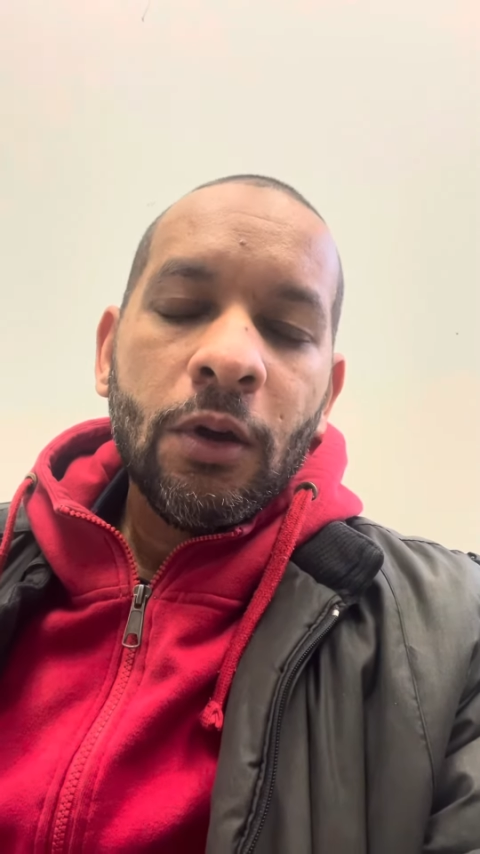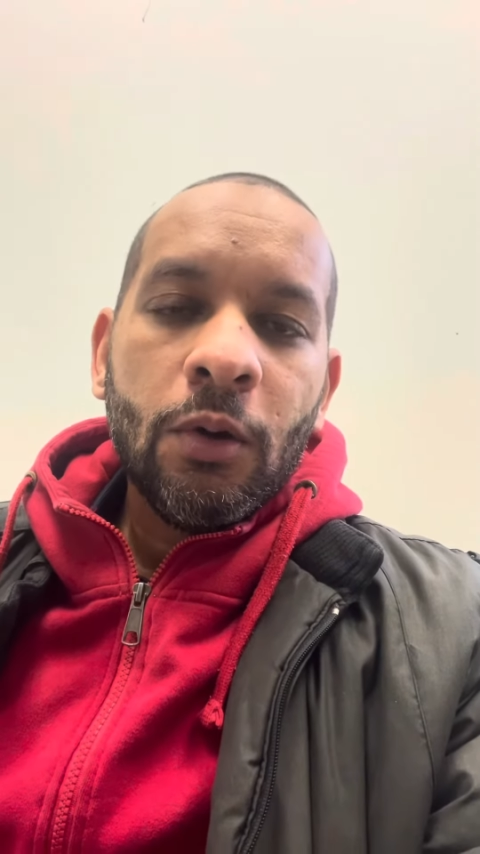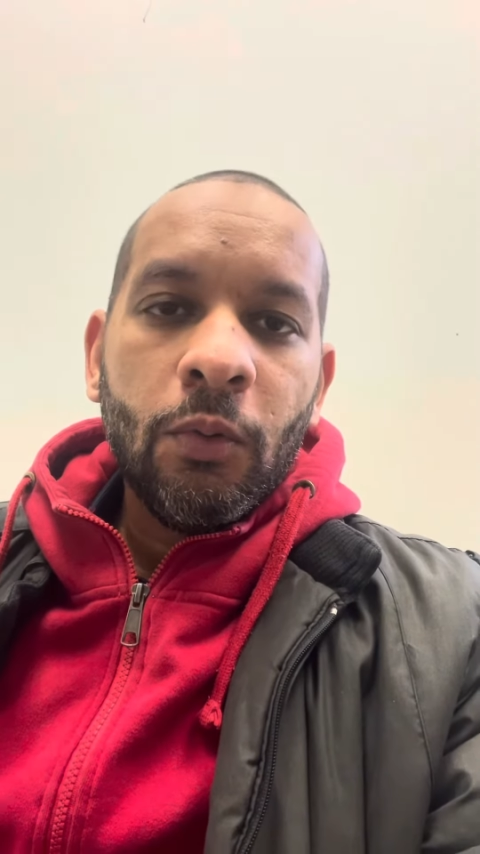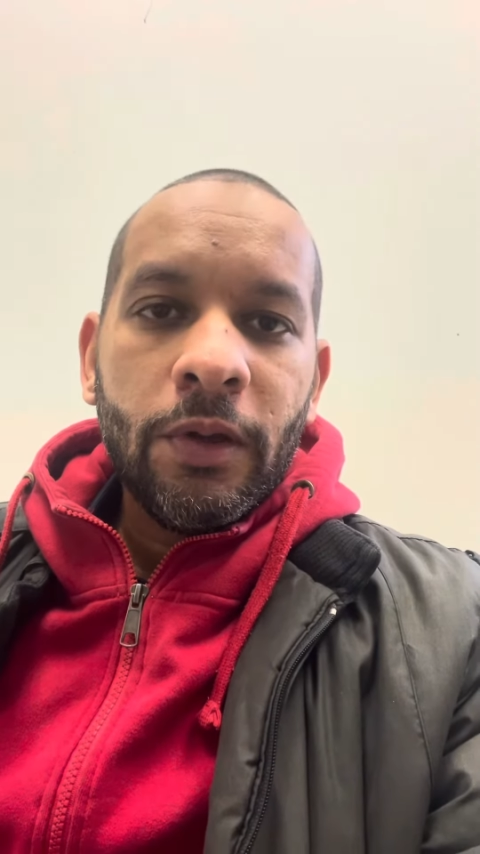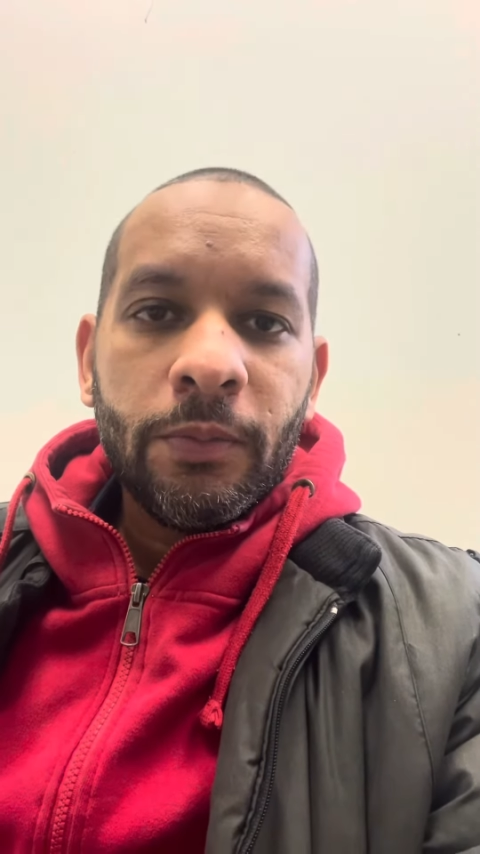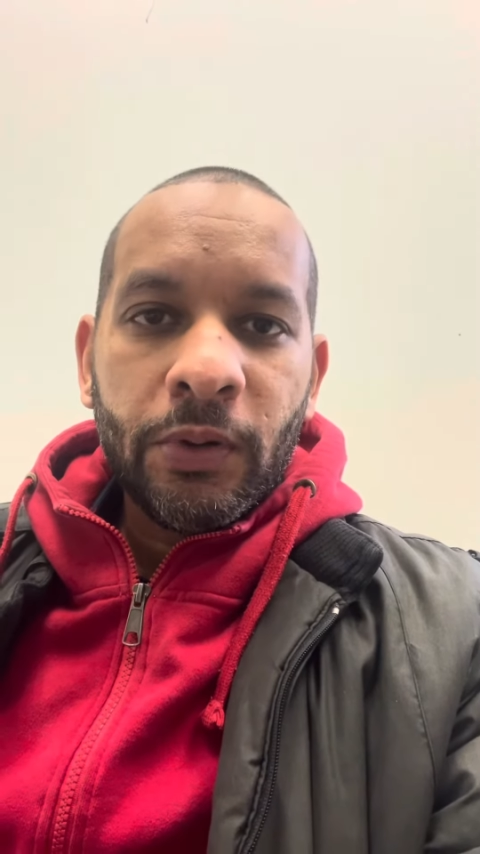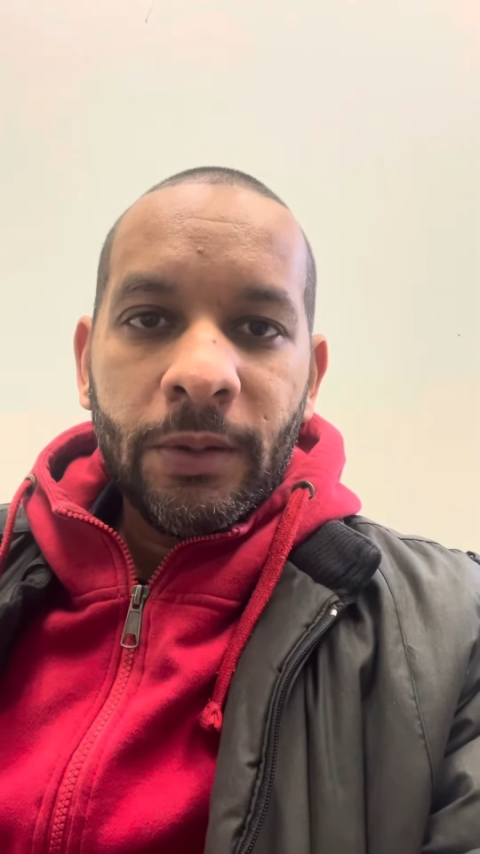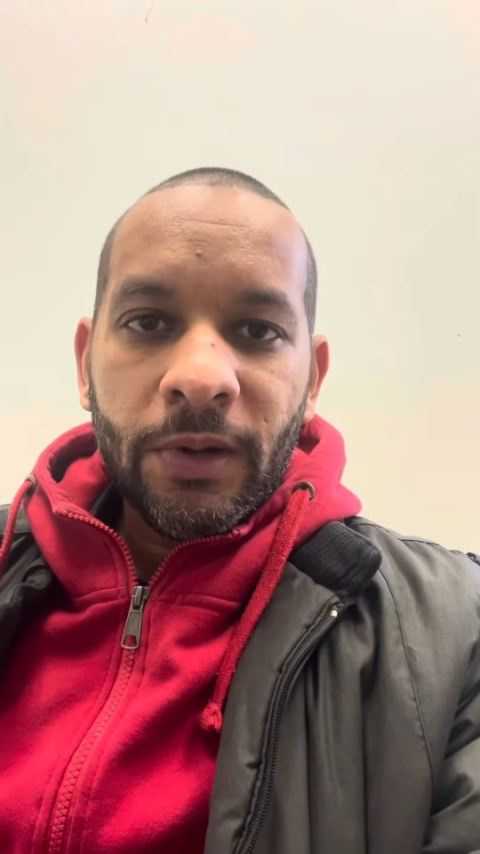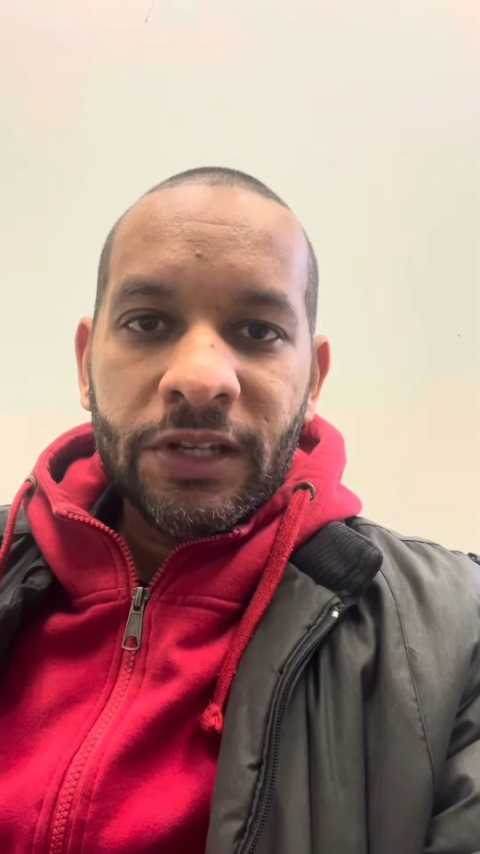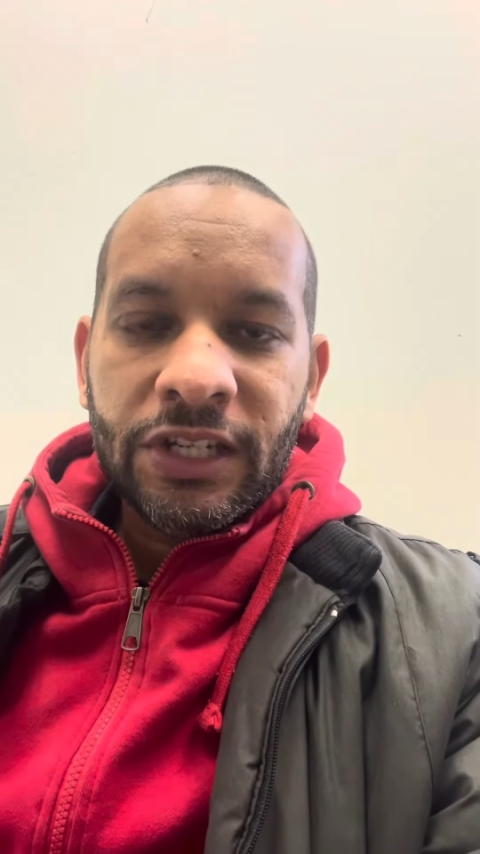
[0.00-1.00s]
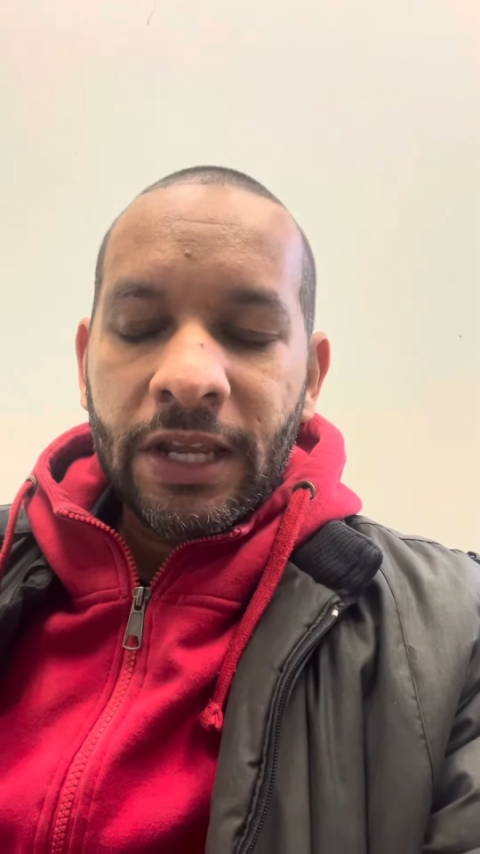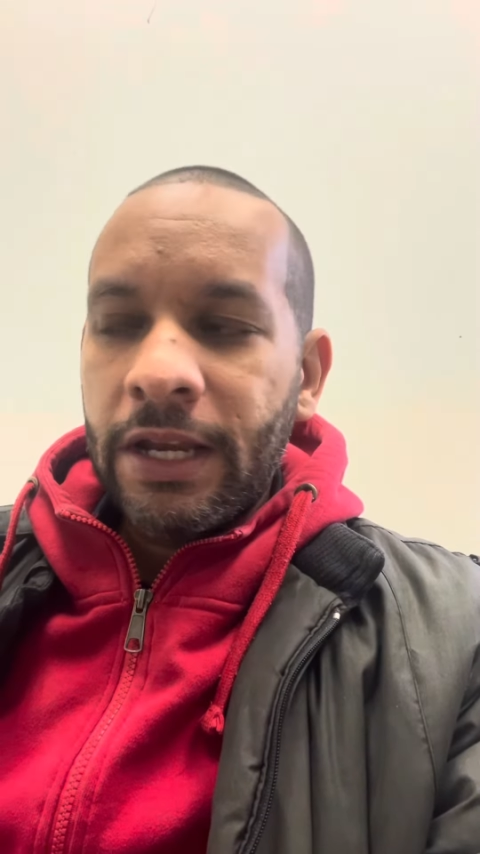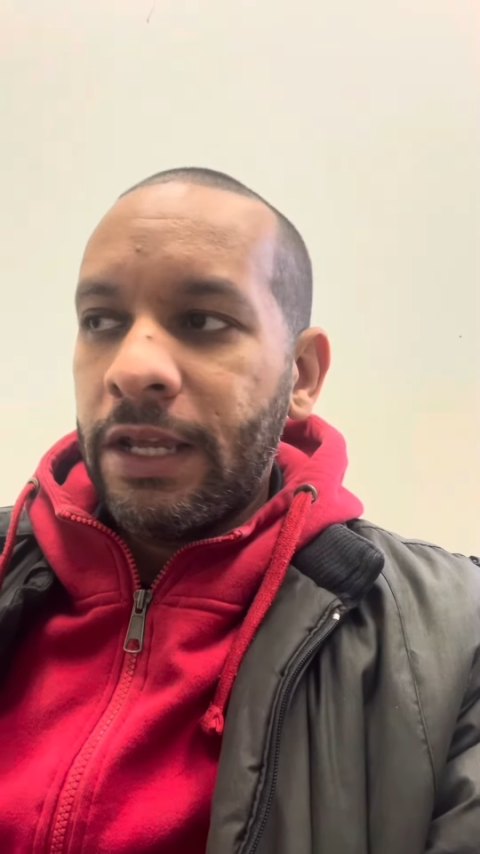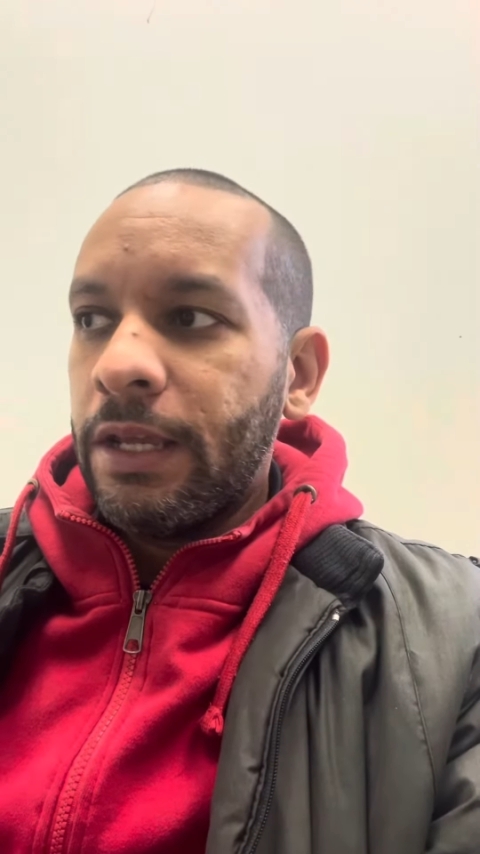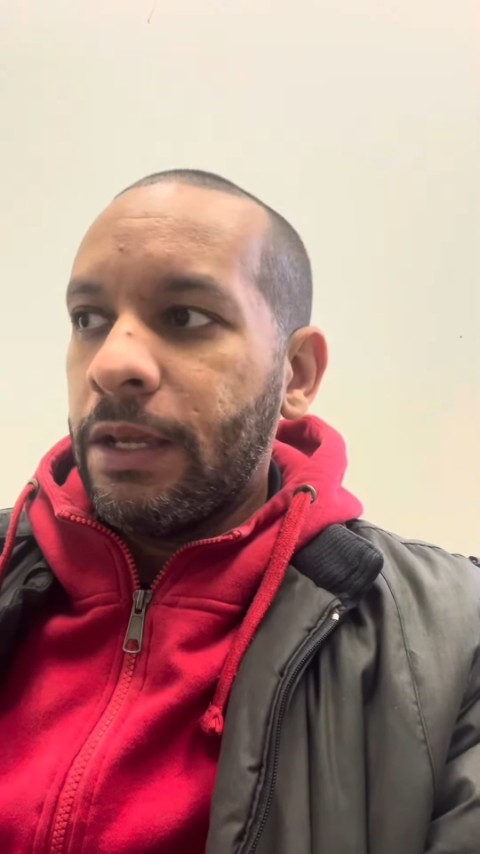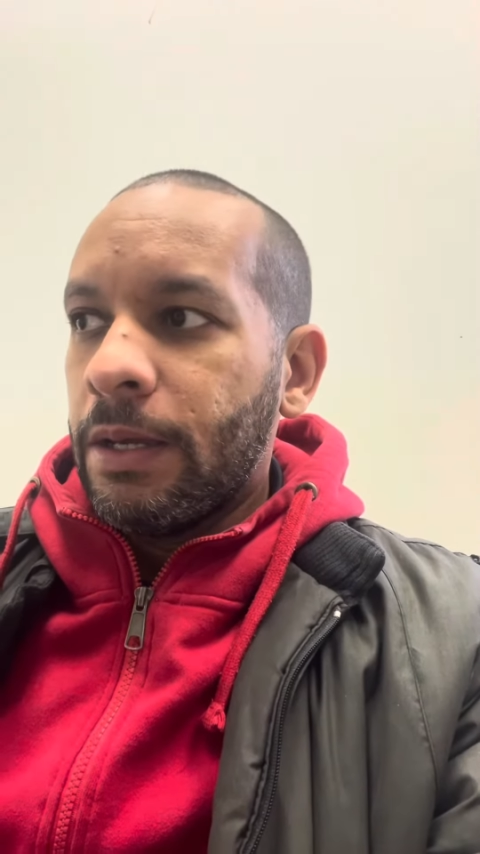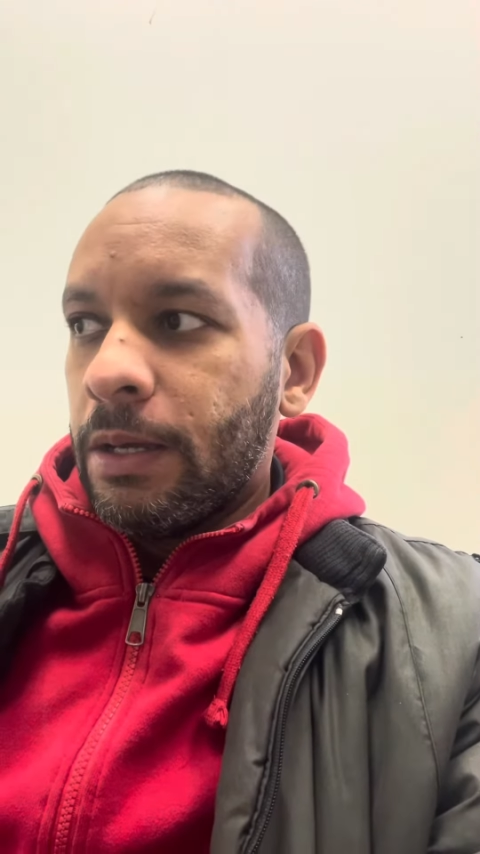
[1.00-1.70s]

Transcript: with pretty much any